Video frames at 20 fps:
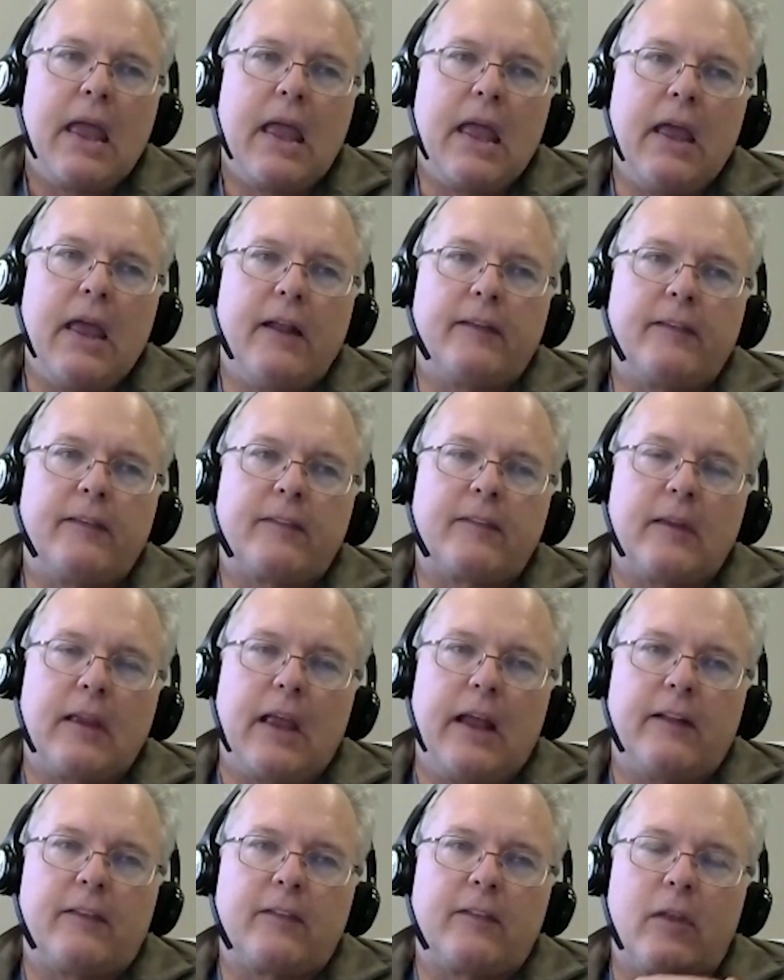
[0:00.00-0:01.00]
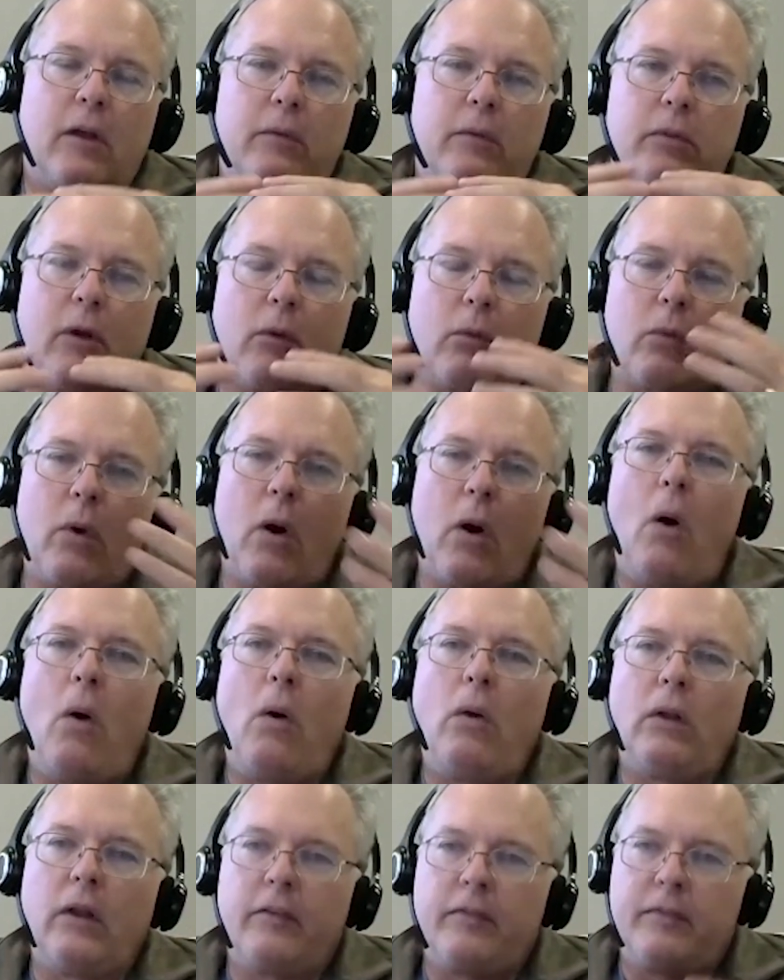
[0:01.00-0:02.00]
It's the
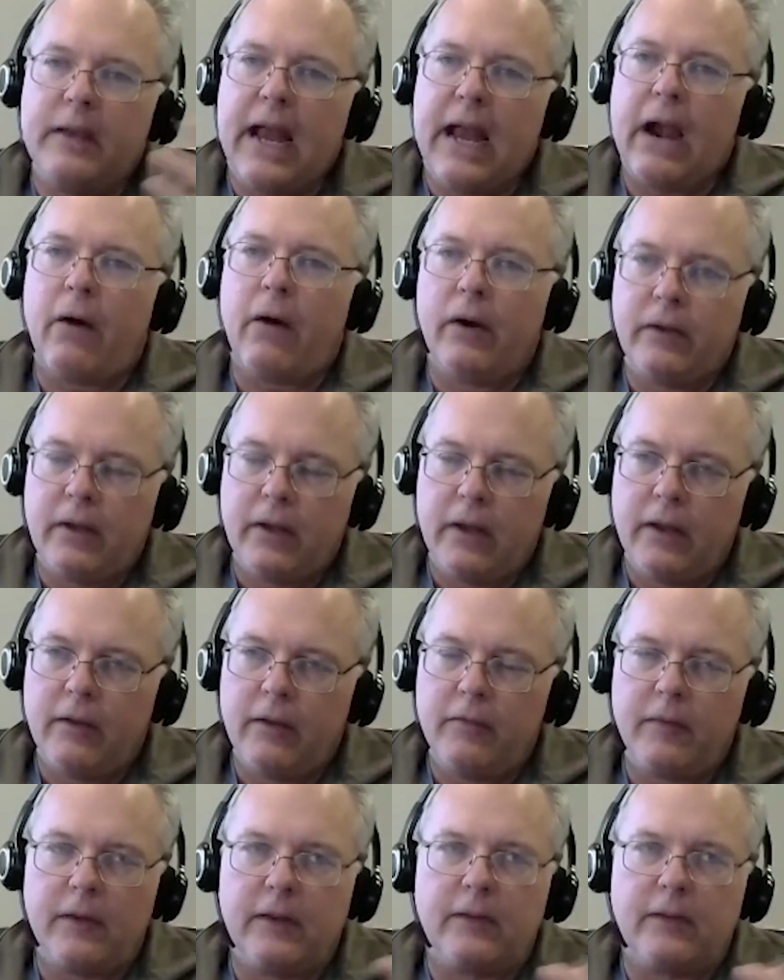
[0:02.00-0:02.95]
role of narrative.